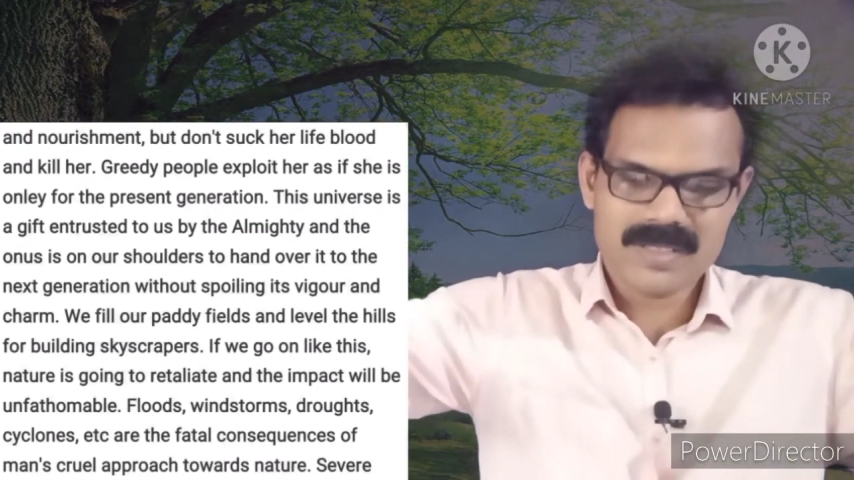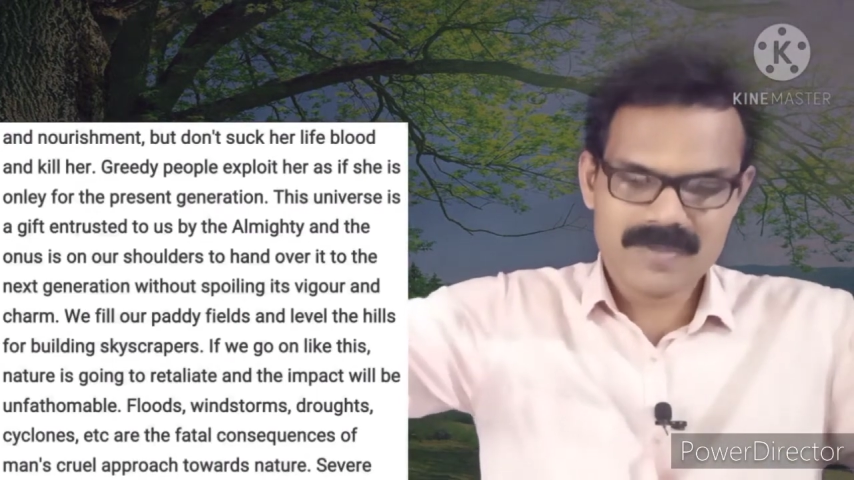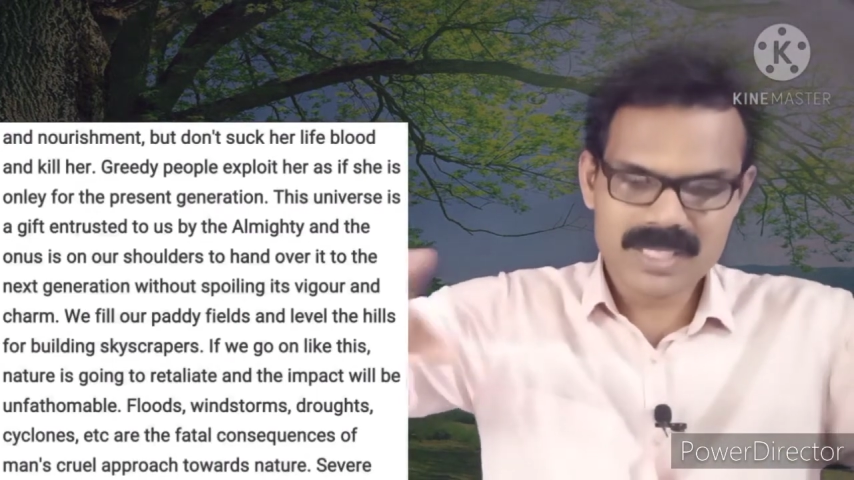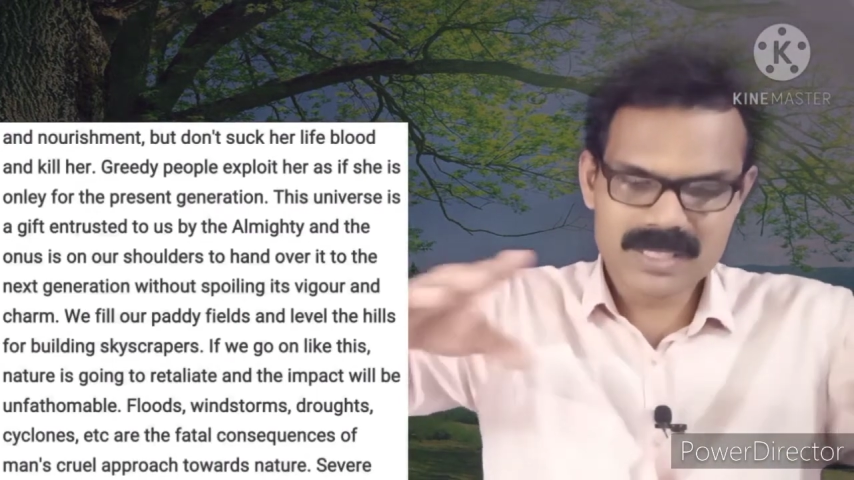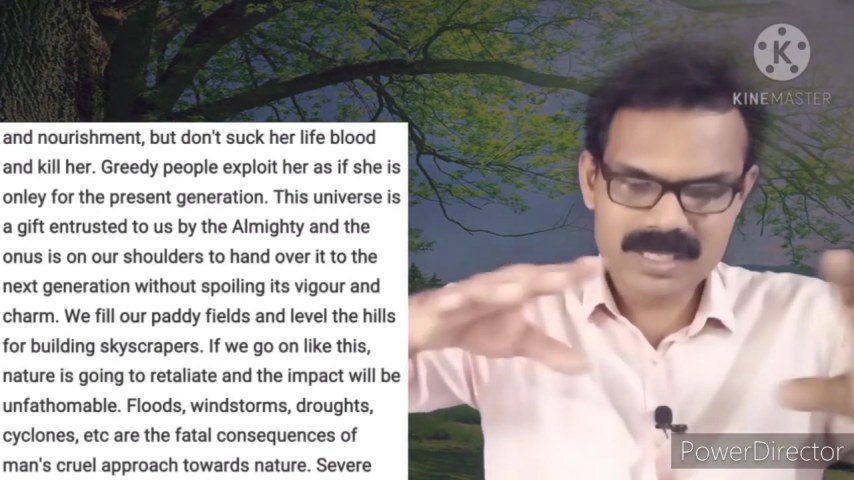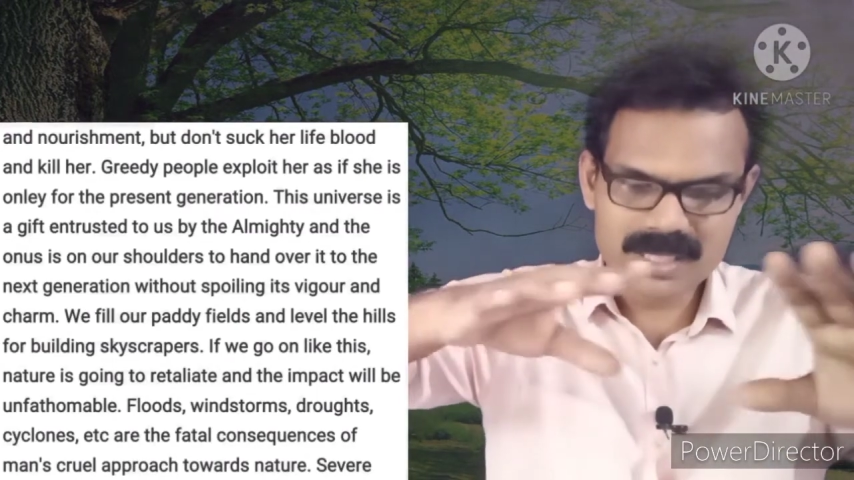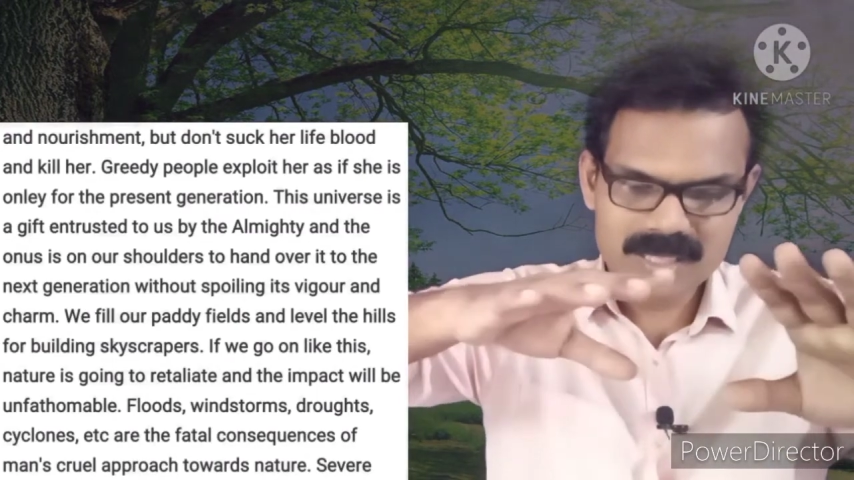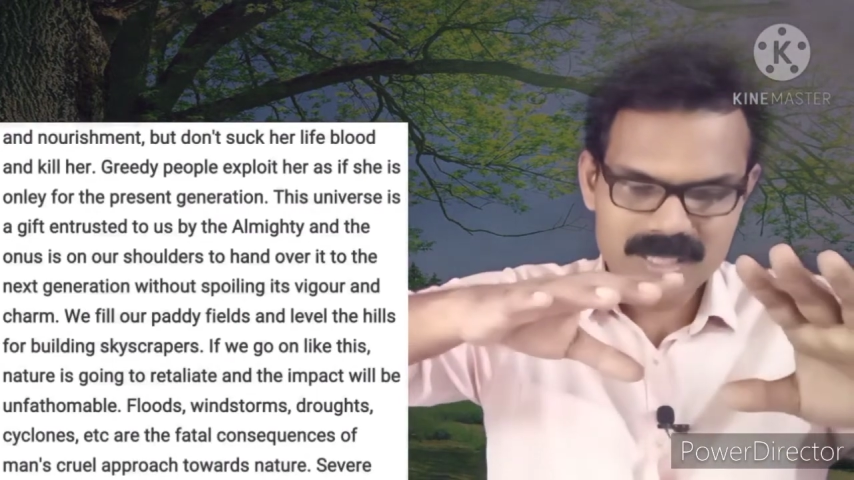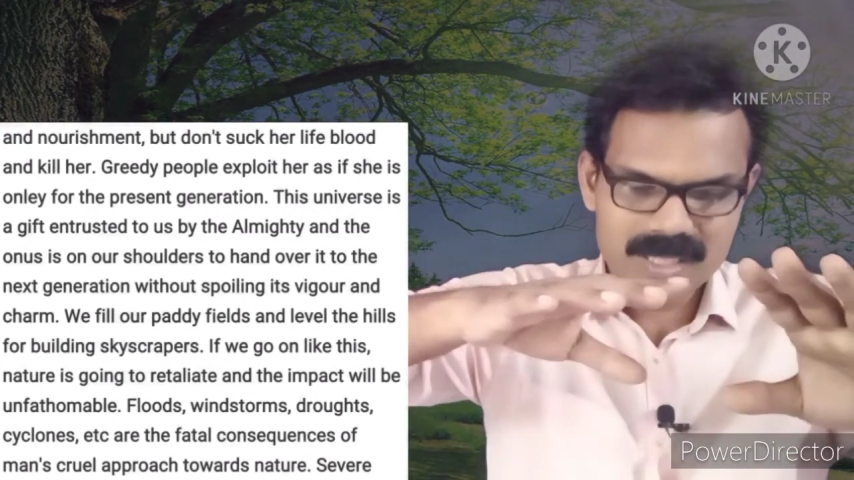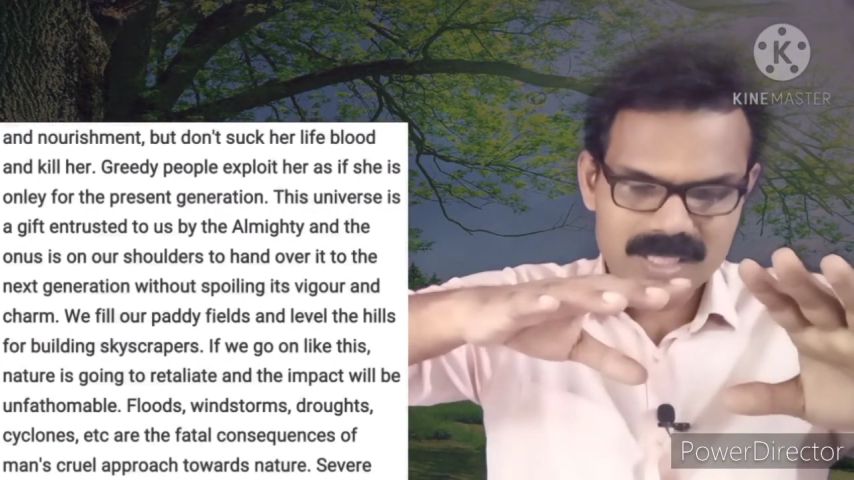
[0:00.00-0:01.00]

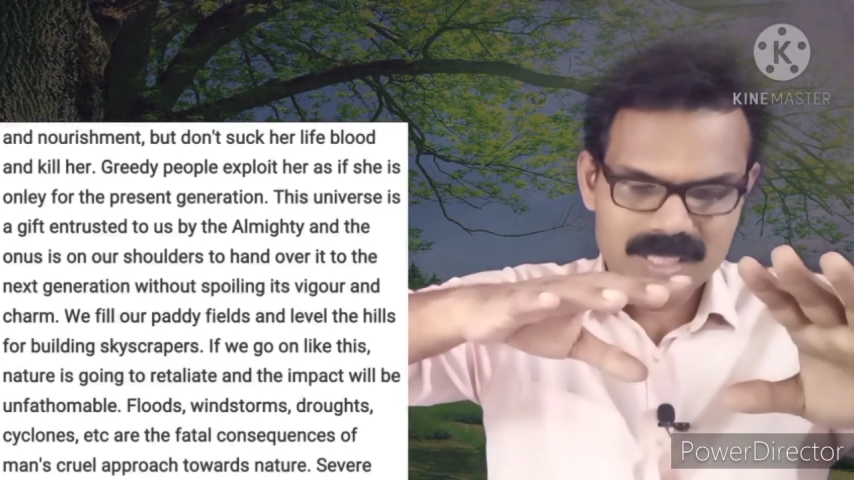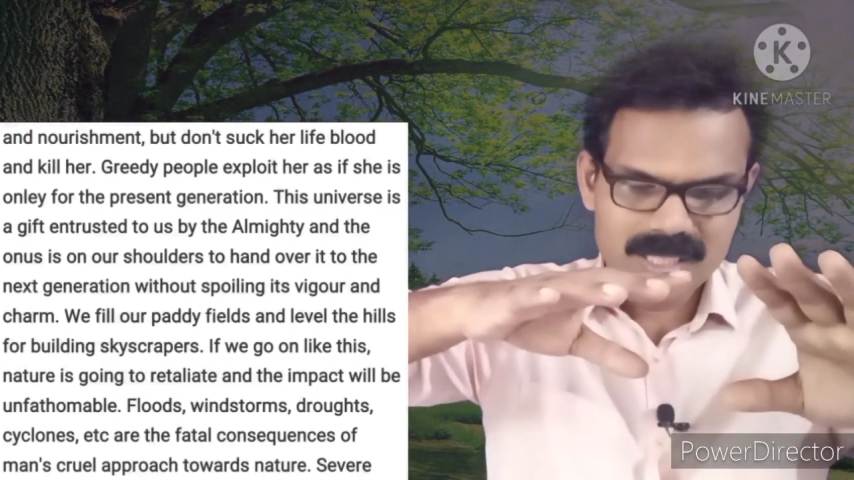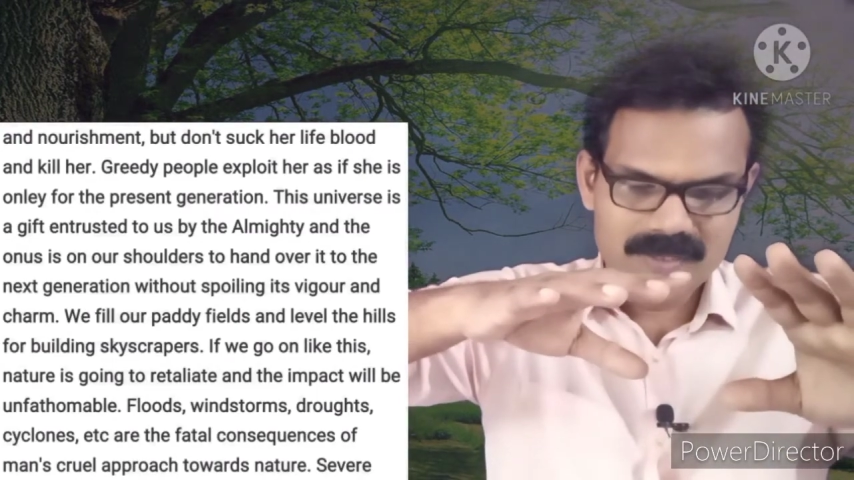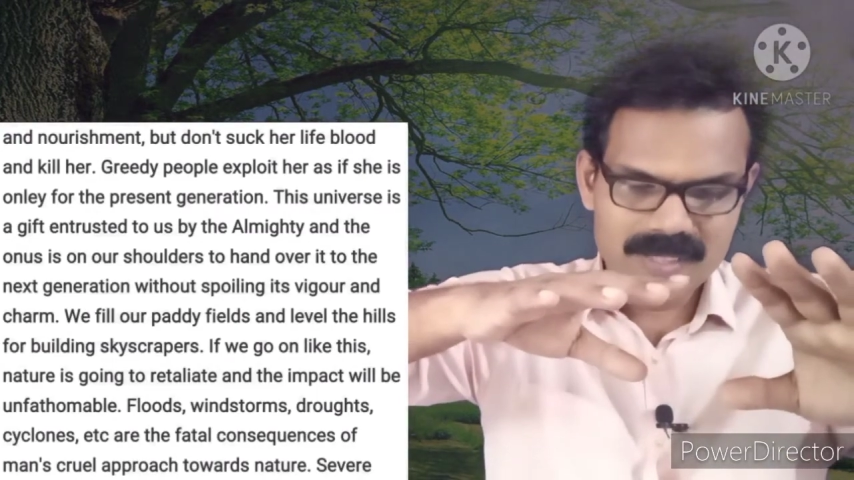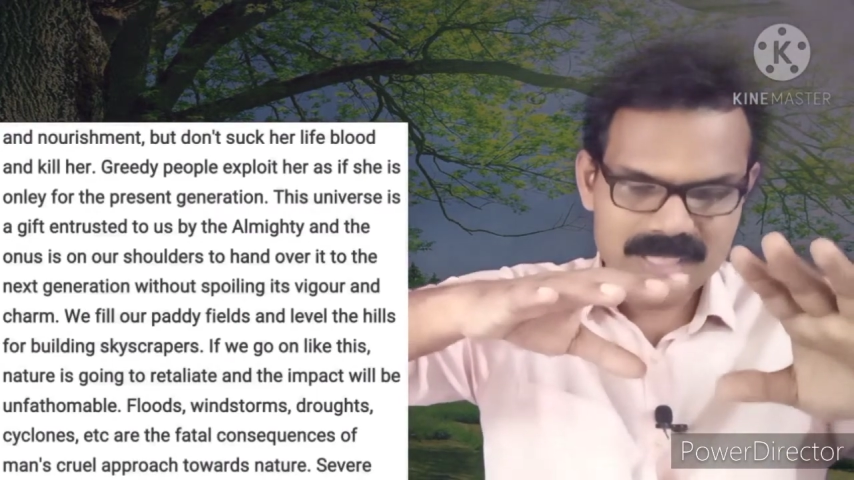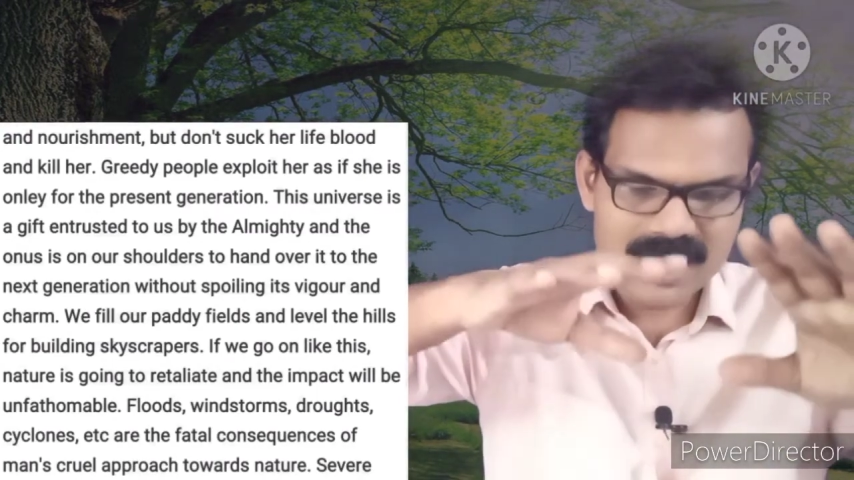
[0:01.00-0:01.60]
with